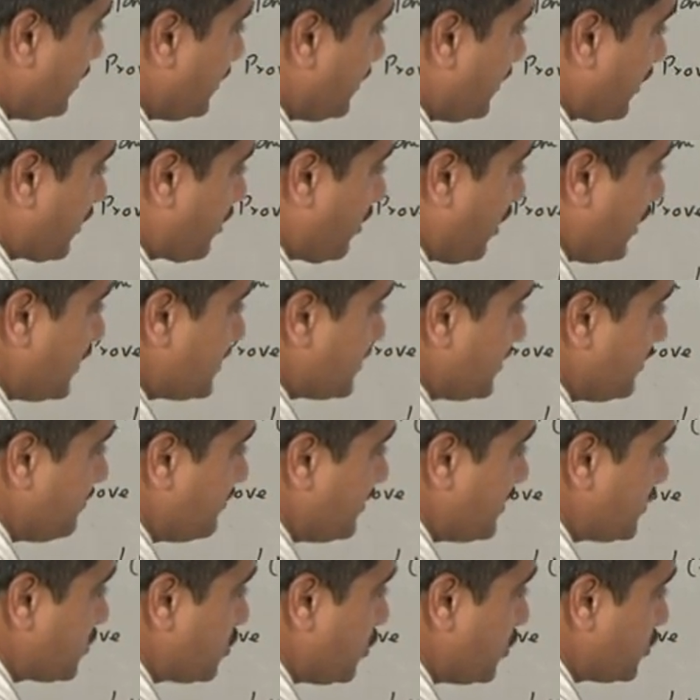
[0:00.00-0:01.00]
The cos
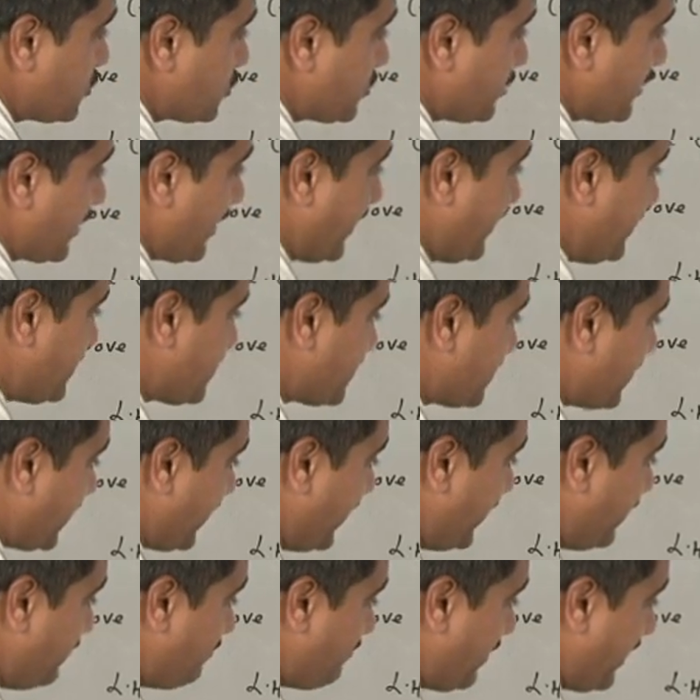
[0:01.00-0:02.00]
inverse goes to the right
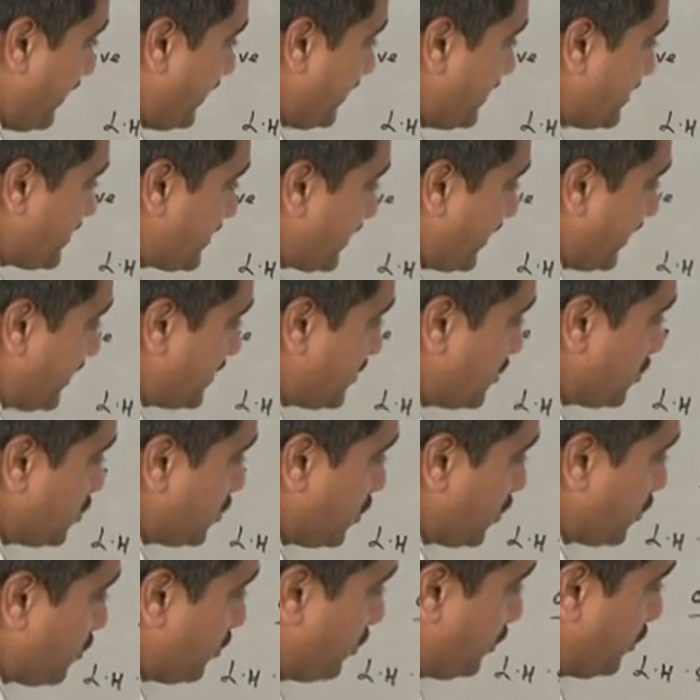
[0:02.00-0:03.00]
side minus x is
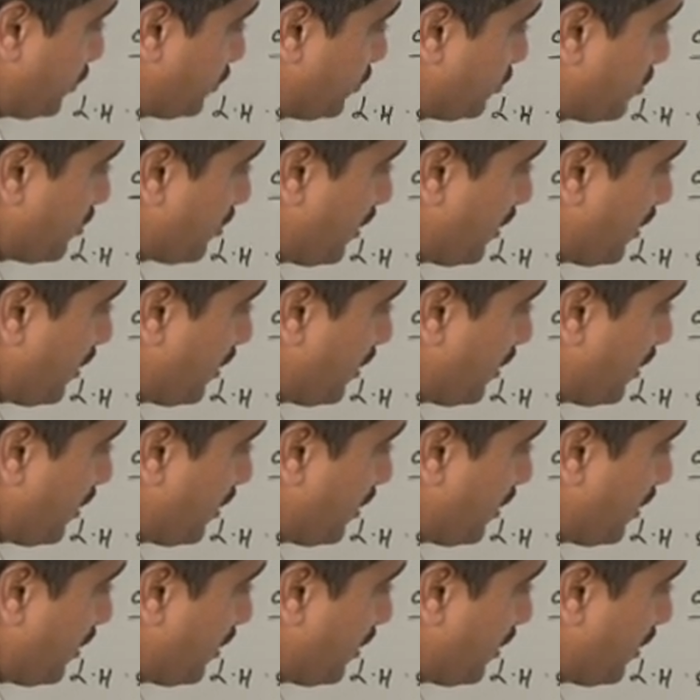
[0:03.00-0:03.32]
equal to